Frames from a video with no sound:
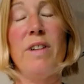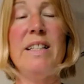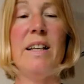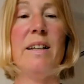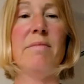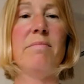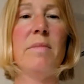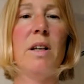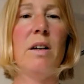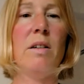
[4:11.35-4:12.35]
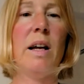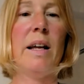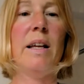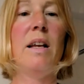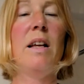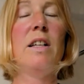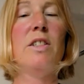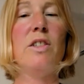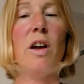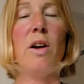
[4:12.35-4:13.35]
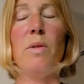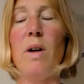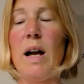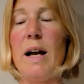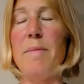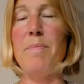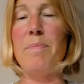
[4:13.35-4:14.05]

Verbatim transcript: treat it. Okay. So,